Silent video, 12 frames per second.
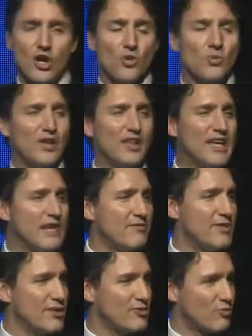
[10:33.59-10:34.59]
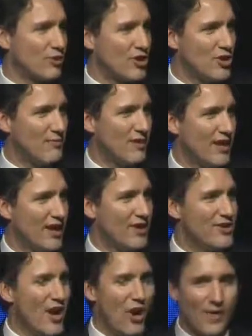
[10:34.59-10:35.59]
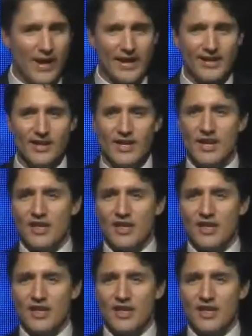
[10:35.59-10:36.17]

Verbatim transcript: will leave this room knowing